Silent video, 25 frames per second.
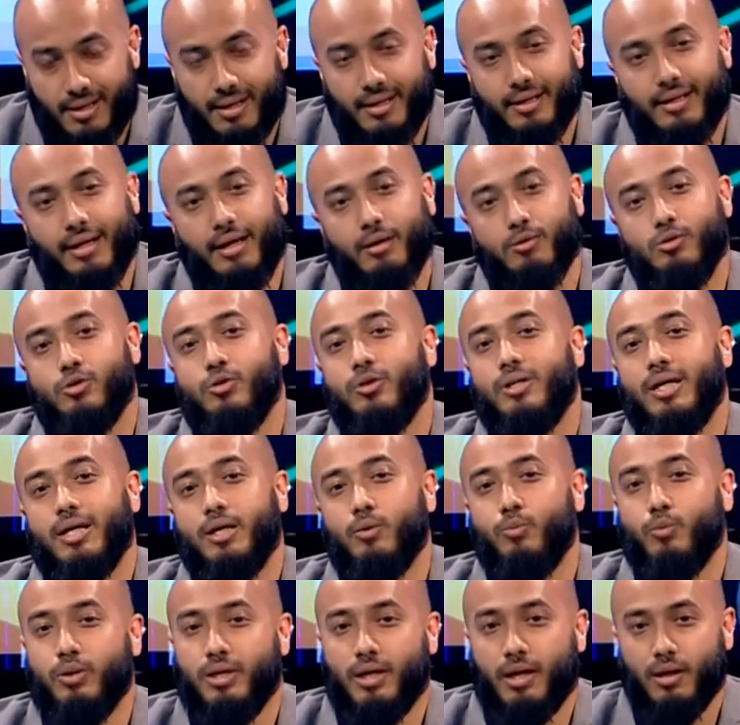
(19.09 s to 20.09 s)
Now, today
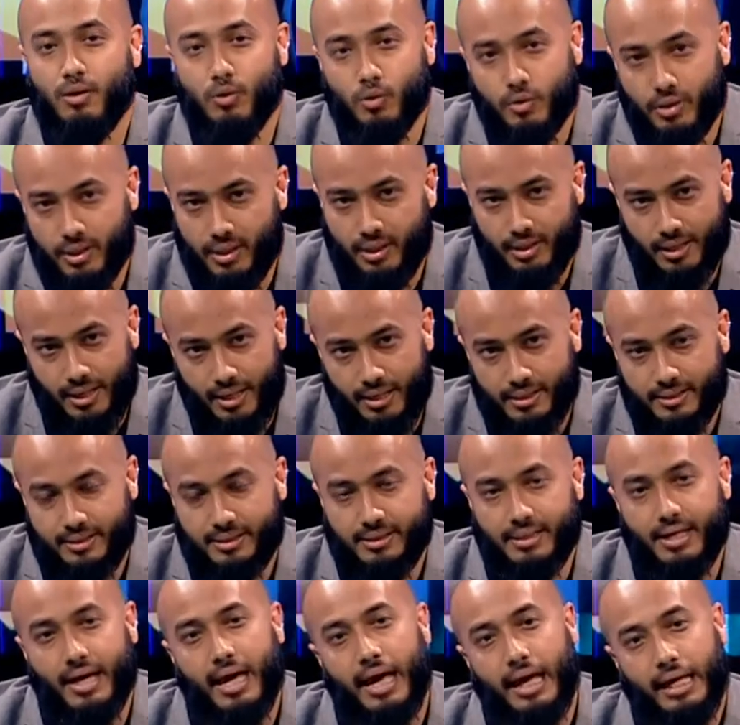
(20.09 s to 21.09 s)
we are looking at
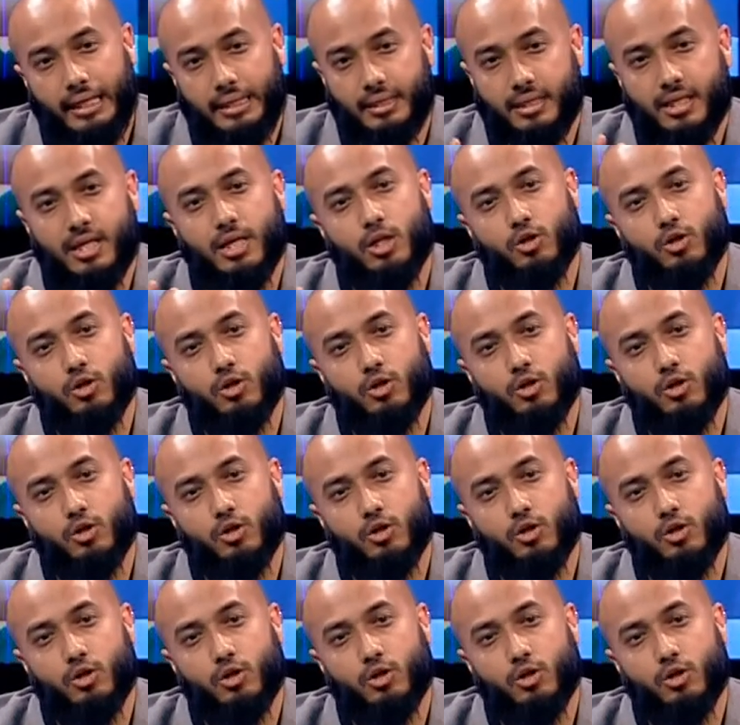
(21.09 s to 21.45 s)
and